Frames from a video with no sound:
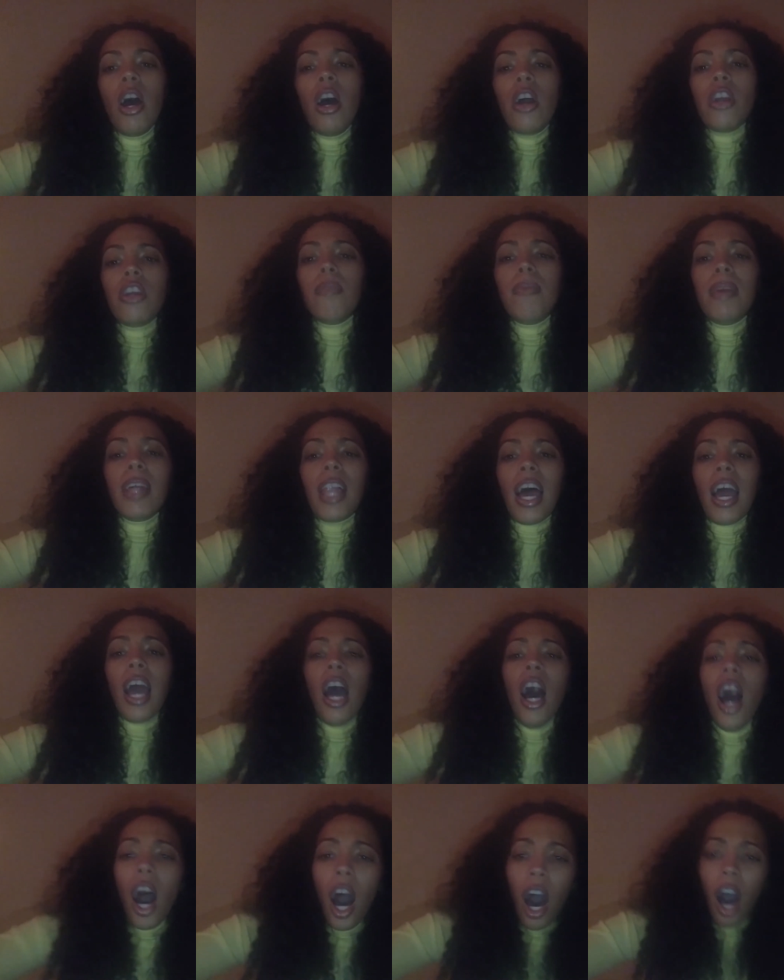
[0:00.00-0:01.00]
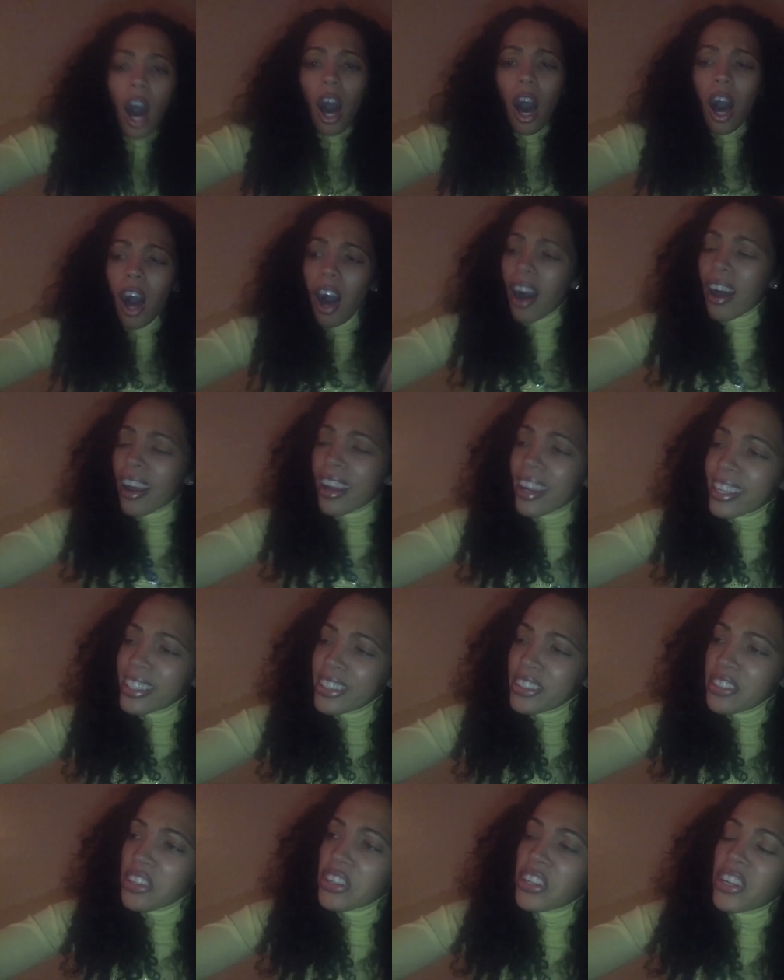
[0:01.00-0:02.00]
you be like, oh,
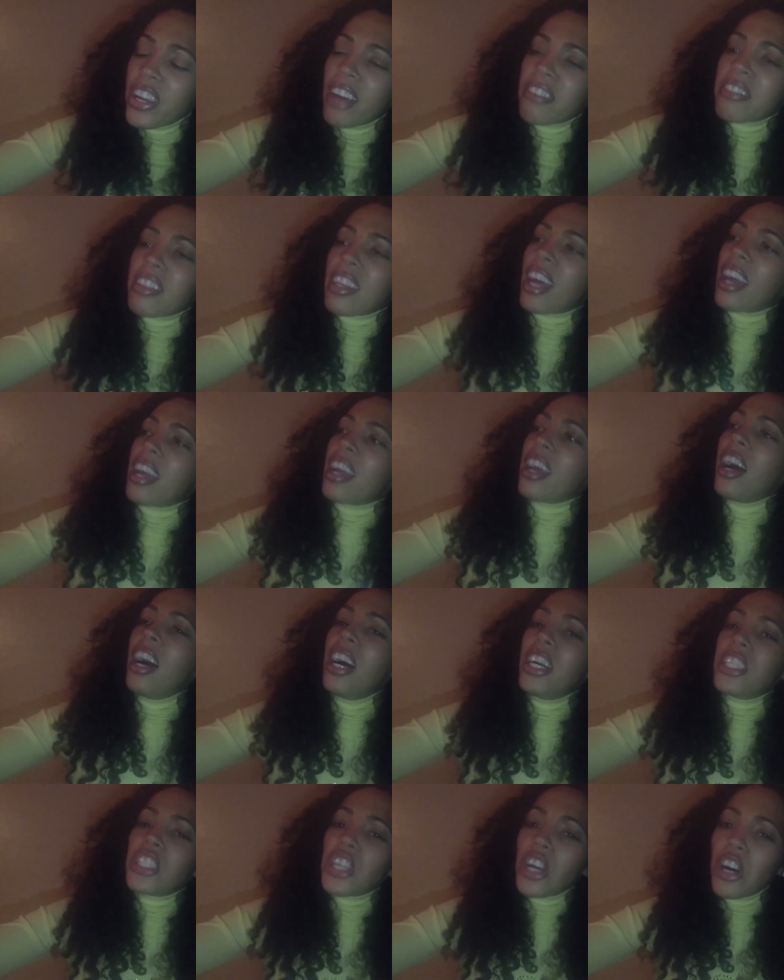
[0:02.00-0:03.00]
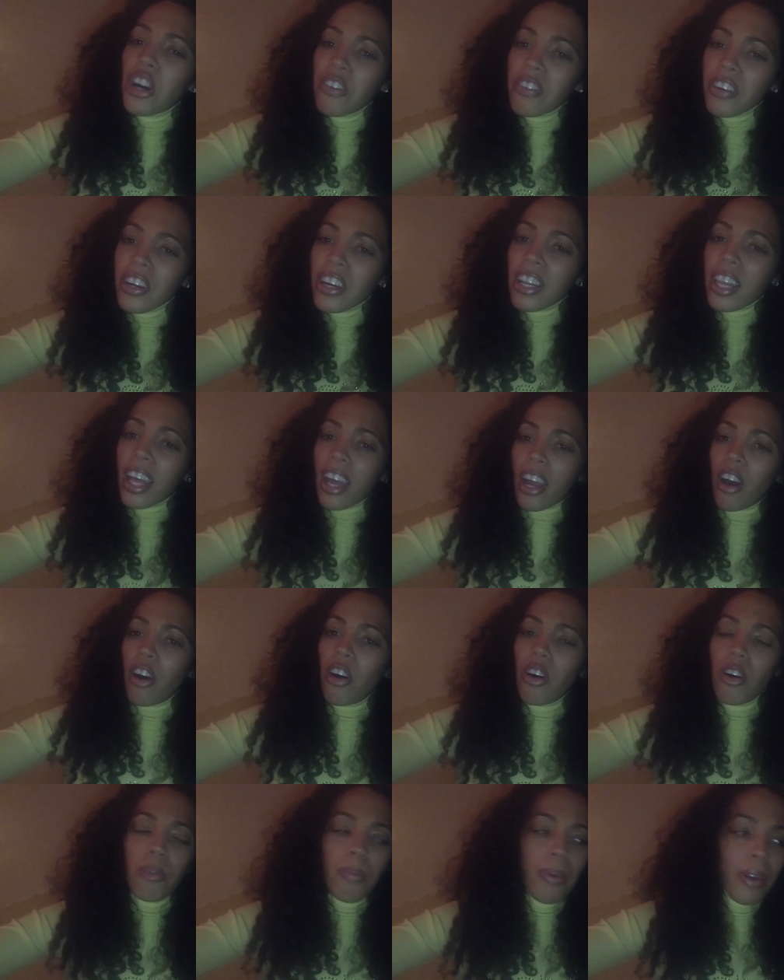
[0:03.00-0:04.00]
you know, you have to like hunch over like an
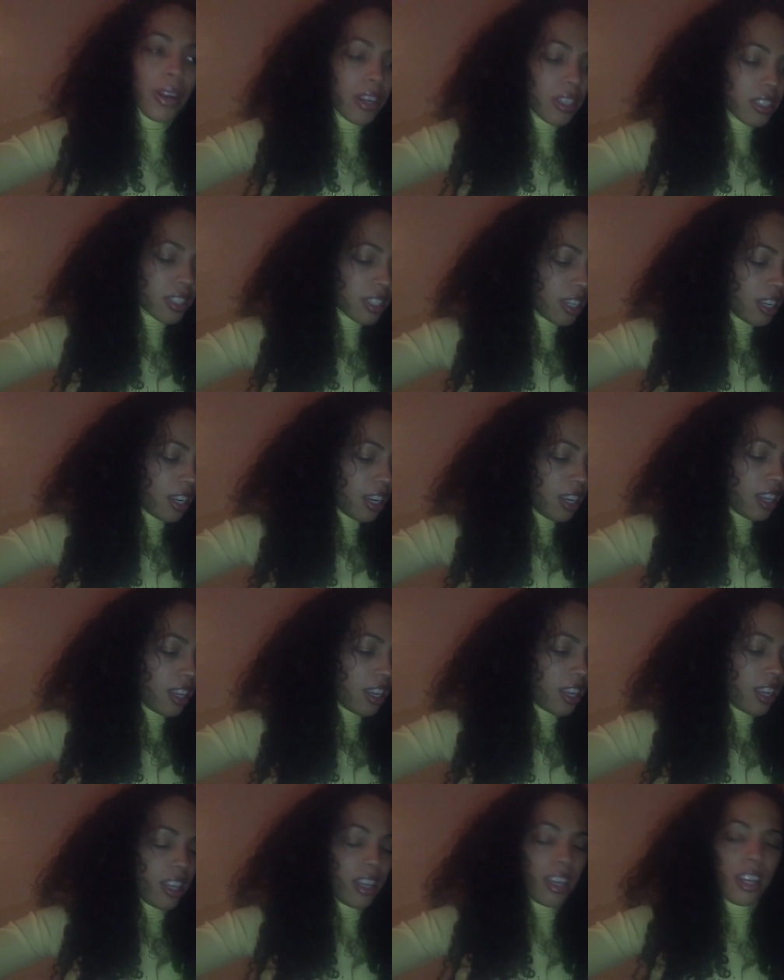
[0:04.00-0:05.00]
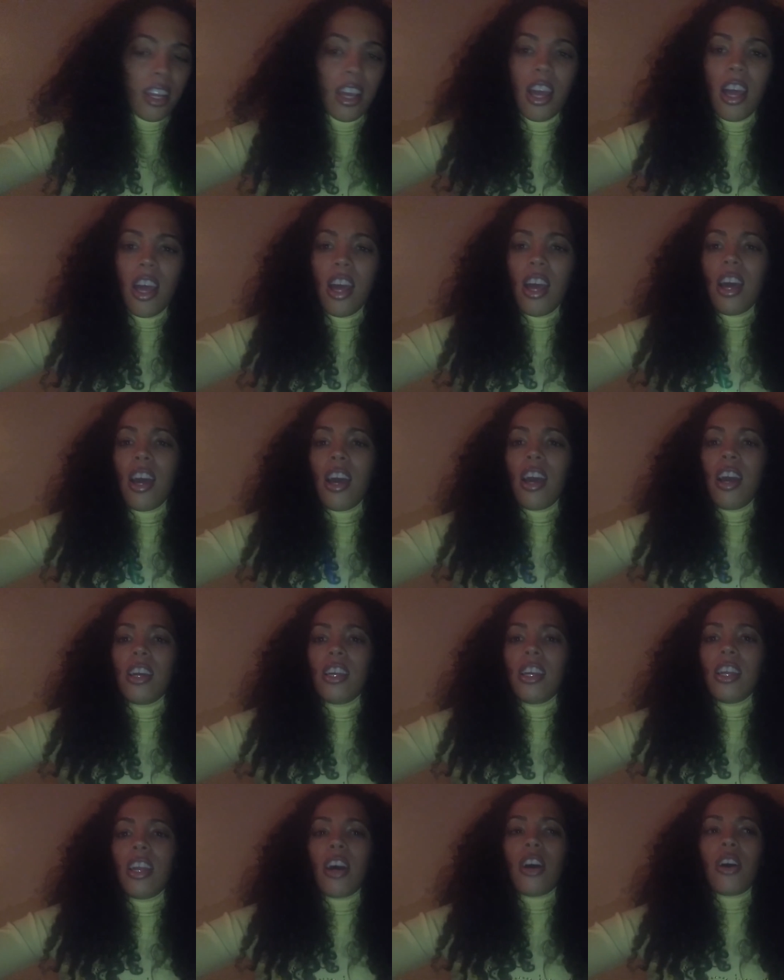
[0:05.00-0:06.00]
old person and
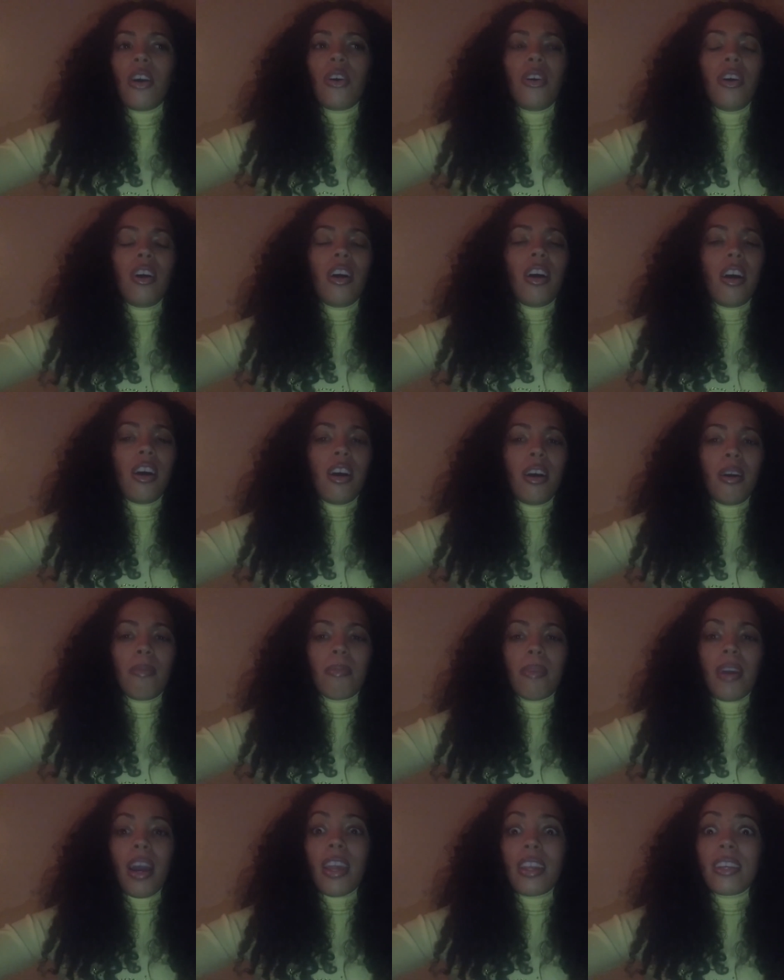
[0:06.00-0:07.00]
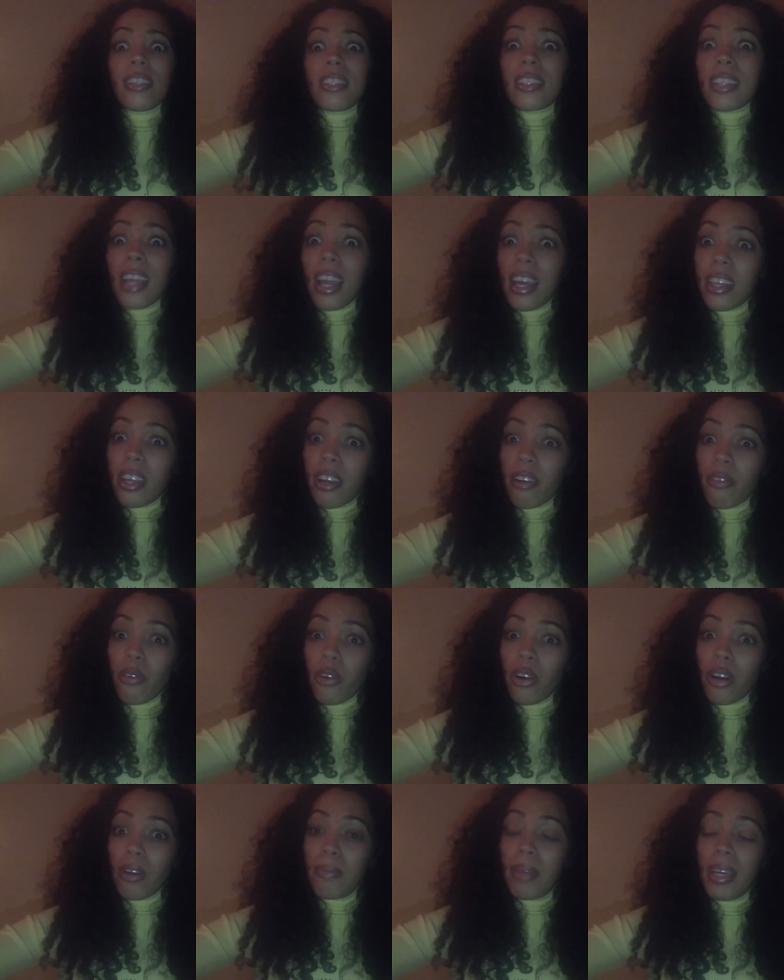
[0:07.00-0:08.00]
you know, kind of stand there
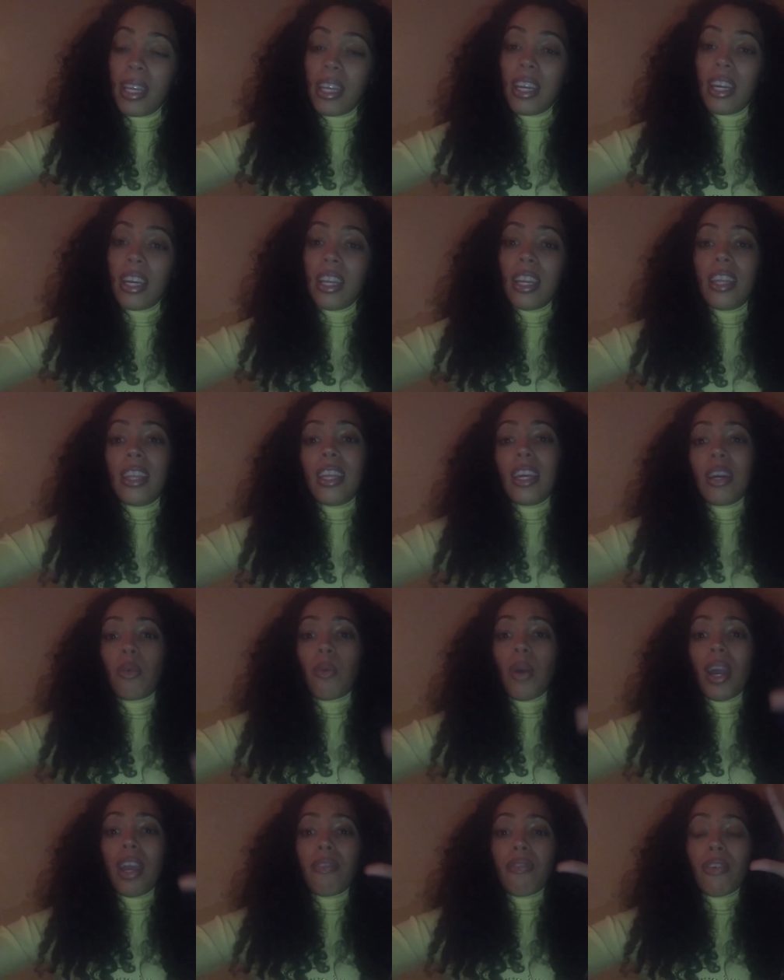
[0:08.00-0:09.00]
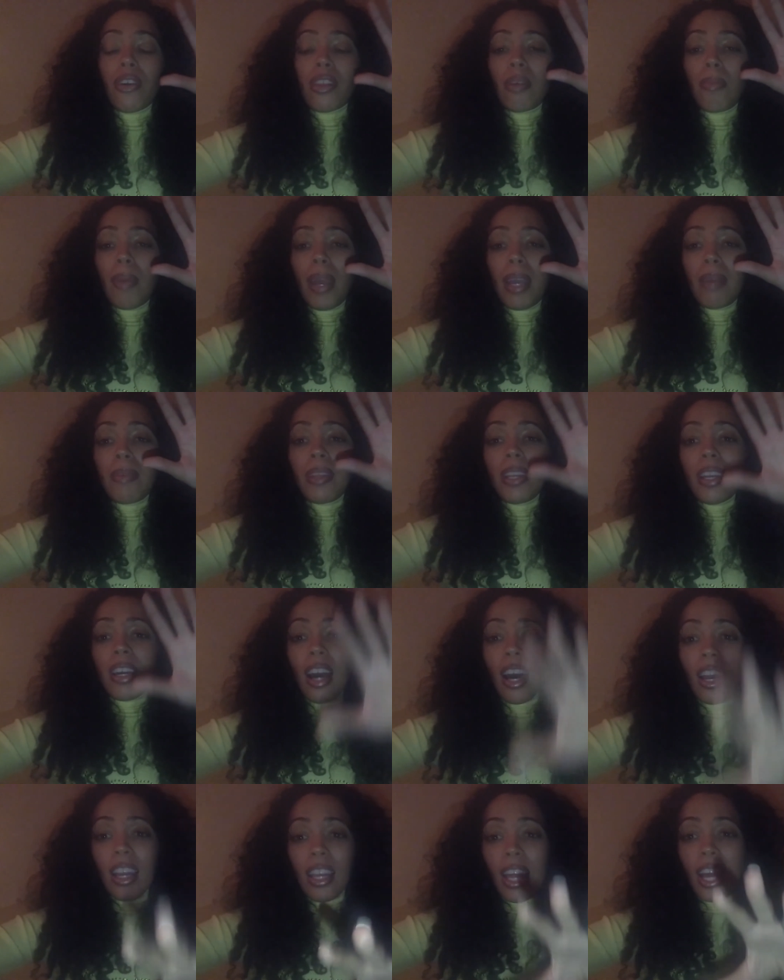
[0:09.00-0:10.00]
for a minute and then wait for the baby to
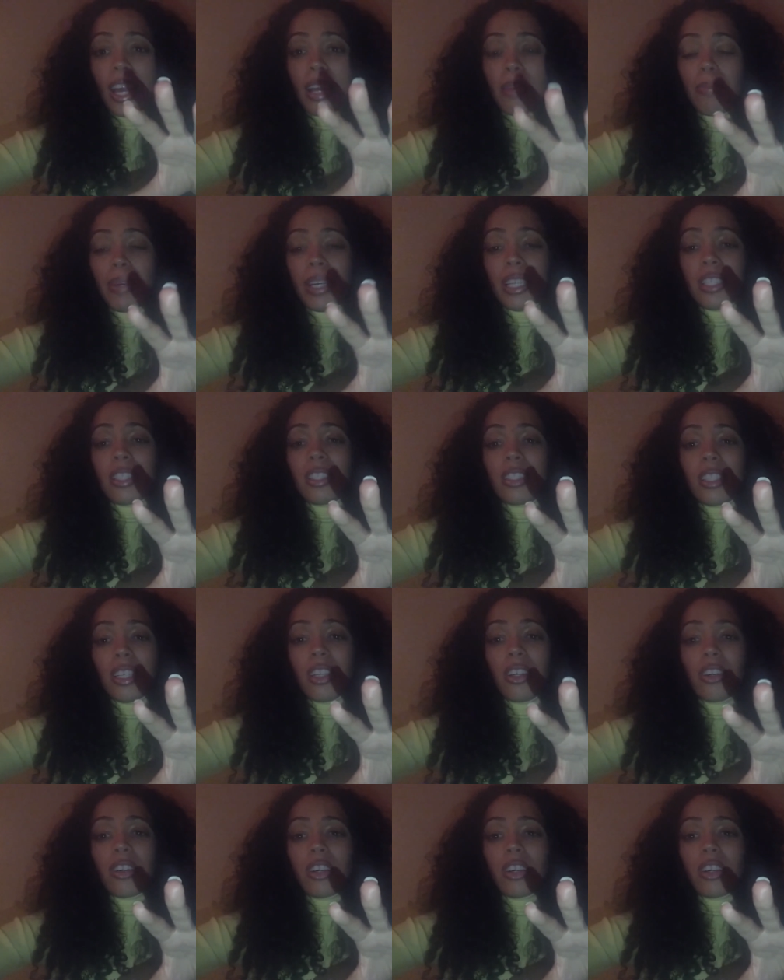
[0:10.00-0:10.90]
kind of like be still.